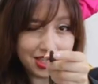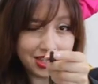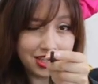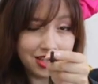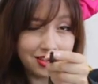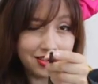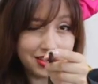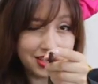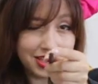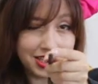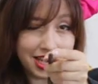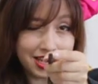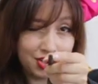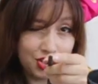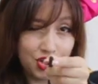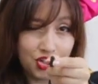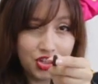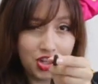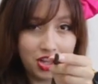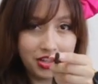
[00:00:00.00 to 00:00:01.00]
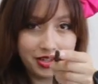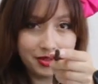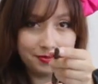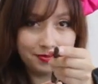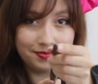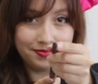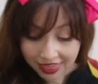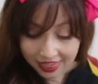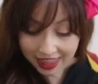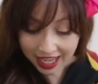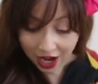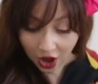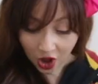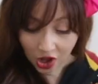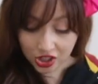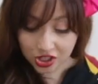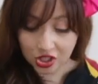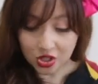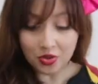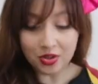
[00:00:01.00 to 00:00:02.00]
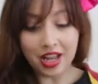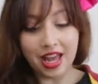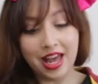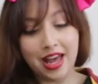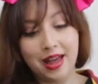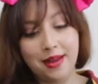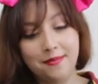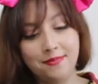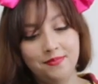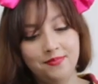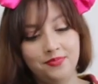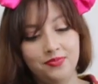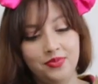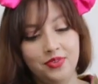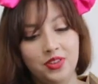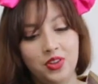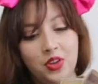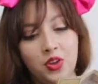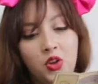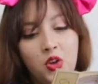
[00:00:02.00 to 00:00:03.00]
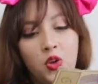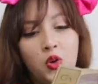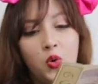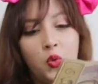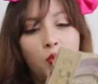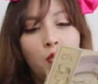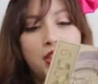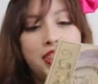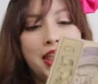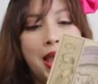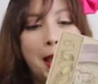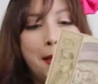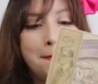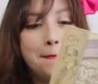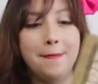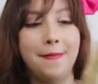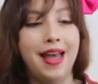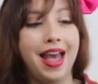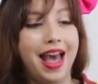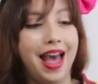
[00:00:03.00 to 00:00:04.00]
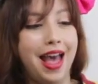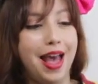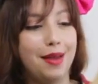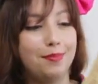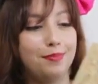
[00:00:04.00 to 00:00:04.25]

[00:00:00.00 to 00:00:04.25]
these little sensors on them. They also come with a map.